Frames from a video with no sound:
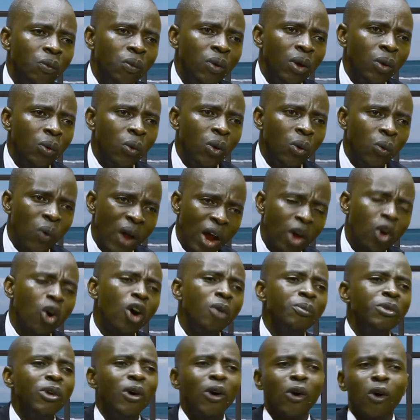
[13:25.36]
we will
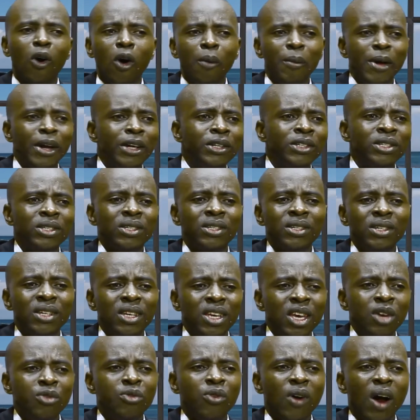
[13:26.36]
welcome your comments
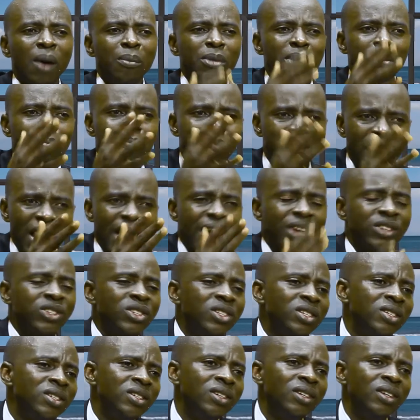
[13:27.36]
if you have been
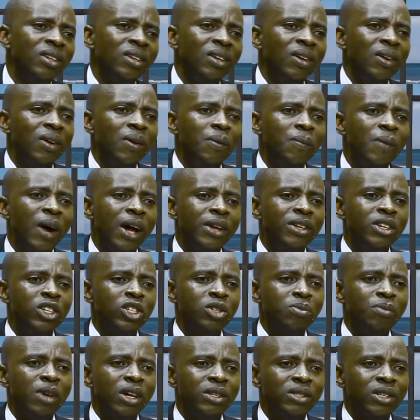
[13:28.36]
blessed by
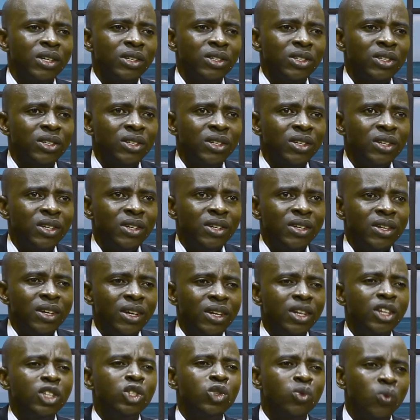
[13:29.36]
this message.
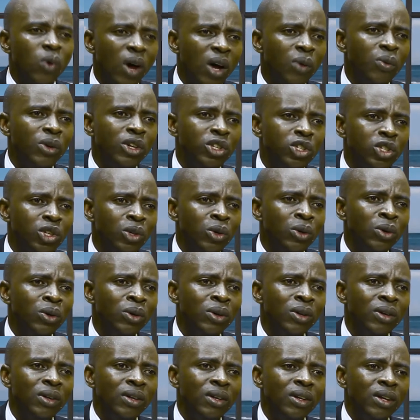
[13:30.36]
It is well with you
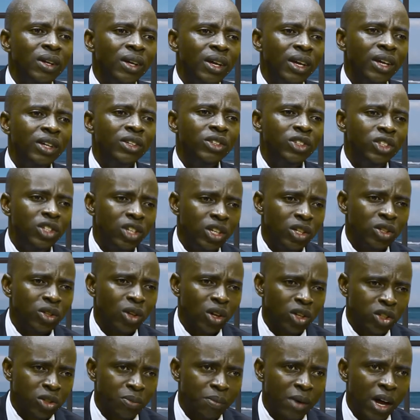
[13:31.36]
in
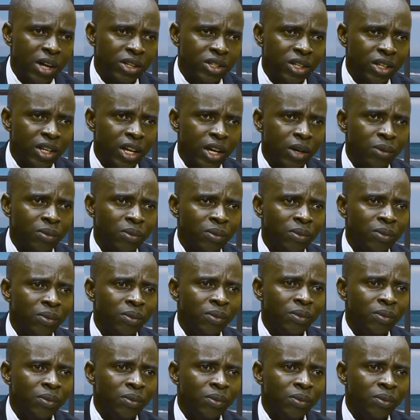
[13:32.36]
Jesus' mighty name.